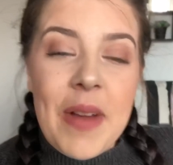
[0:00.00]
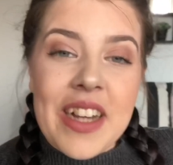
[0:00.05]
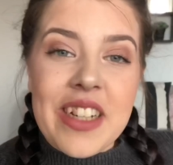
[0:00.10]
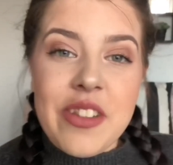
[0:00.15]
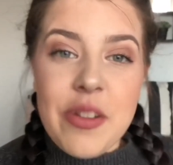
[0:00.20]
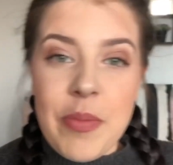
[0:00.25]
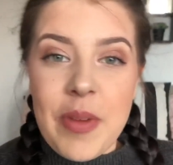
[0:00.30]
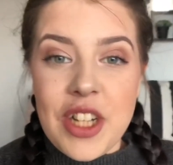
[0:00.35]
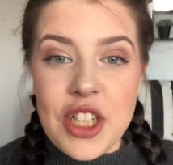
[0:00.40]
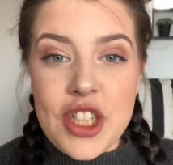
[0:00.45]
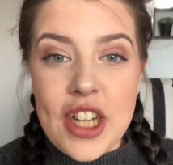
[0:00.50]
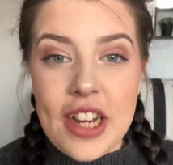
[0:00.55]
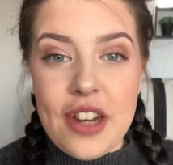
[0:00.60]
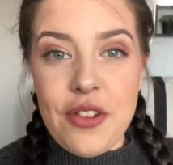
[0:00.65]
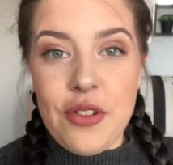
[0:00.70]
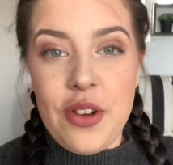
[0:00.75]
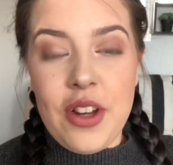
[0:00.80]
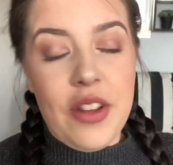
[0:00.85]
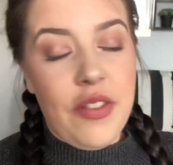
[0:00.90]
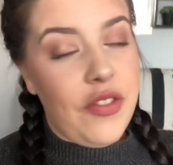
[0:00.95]
back to my
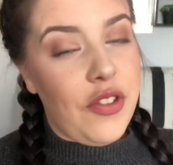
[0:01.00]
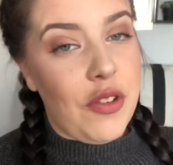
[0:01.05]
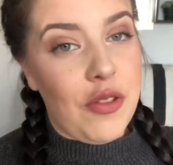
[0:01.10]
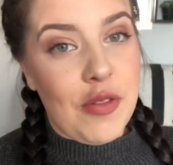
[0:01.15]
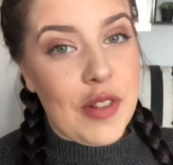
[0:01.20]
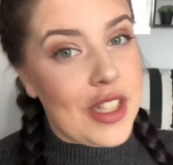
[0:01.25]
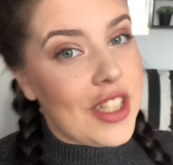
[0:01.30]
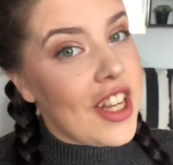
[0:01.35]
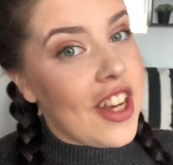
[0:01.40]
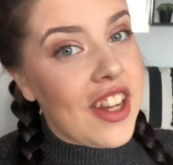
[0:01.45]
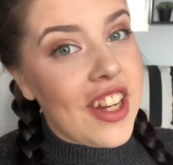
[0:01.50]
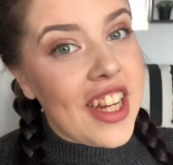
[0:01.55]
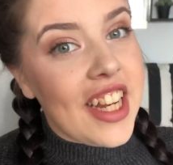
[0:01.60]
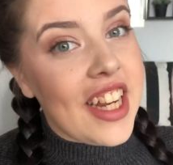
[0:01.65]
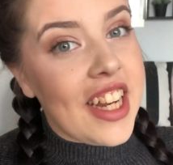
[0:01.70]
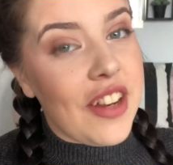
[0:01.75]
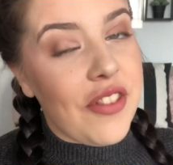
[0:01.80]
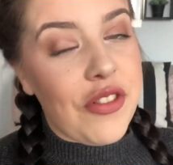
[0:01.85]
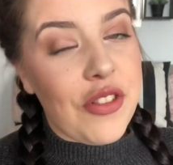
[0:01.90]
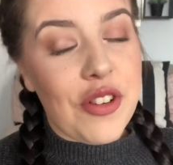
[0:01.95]
channel if you're
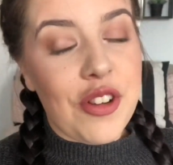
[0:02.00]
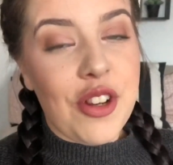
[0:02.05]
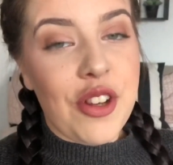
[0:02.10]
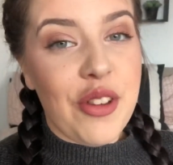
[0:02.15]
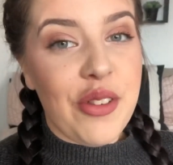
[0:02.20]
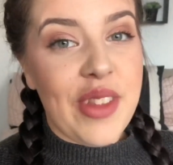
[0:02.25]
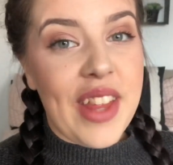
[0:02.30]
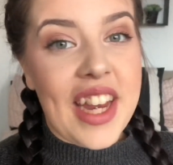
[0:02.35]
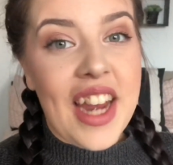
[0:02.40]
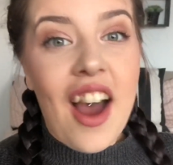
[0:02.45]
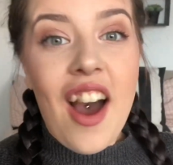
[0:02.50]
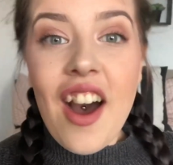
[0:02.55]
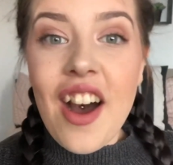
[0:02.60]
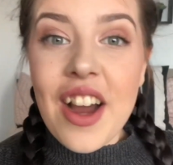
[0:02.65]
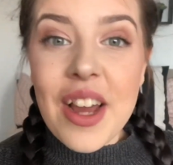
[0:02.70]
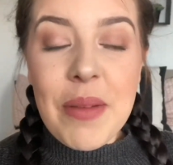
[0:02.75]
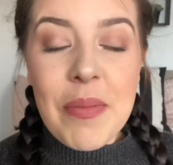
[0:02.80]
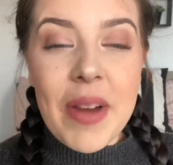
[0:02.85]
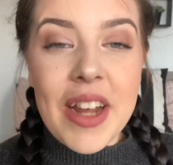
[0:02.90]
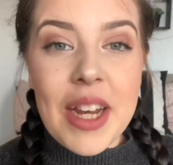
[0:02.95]
returning, and if you're new then
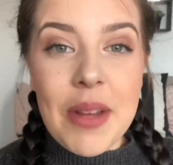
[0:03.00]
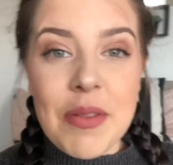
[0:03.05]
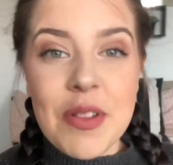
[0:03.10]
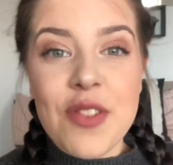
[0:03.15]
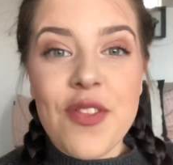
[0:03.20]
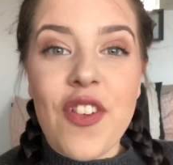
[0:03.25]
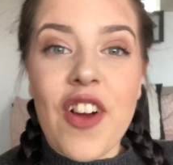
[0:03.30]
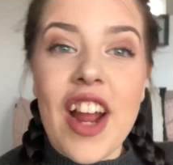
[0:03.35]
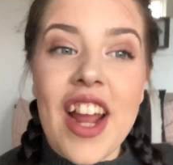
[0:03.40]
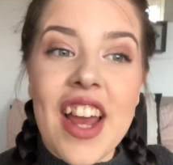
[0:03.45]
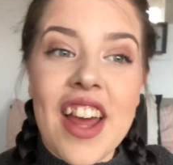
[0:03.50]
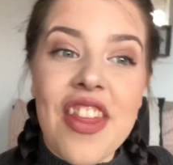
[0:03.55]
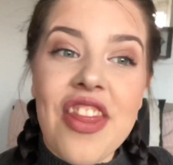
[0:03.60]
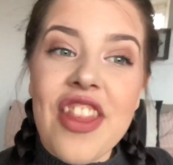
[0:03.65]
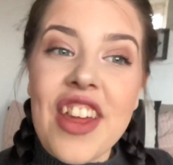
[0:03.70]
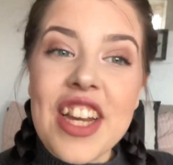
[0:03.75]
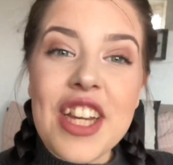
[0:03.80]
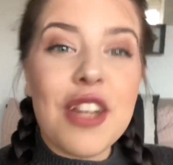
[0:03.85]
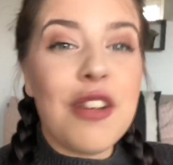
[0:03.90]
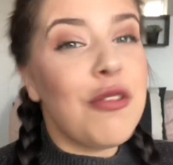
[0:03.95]
hi, my name is Freya,
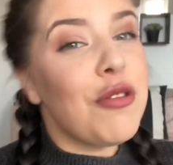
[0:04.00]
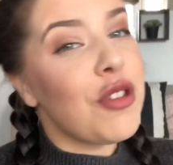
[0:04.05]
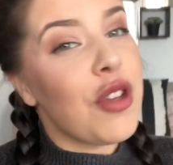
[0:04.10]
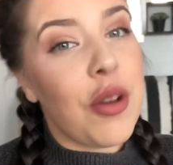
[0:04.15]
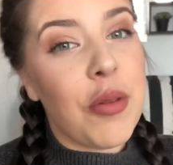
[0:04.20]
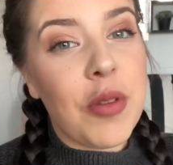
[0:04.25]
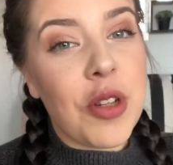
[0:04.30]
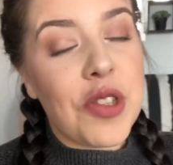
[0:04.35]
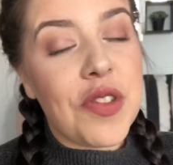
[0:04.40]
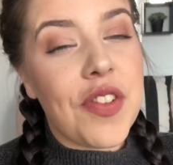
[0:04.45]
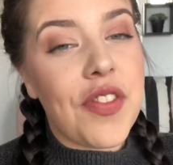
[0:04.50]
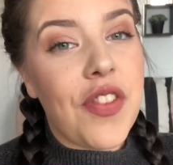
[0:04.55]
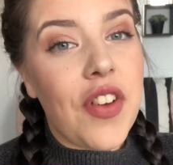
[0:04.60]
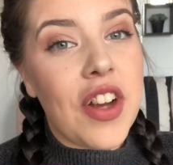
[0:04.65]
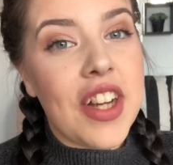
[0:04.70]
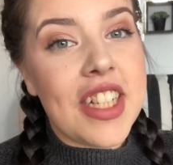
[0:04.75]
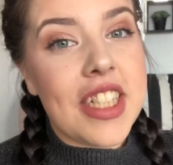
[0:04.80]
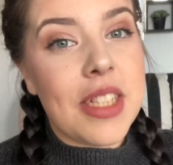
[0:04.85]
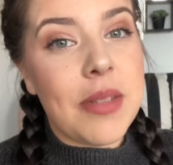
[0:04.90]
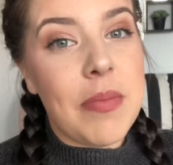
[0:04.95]
thank you so much for
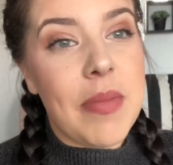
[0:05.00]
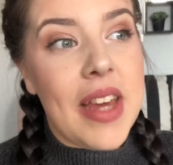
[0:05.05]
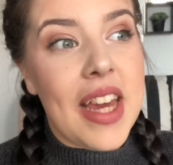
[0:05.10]
finding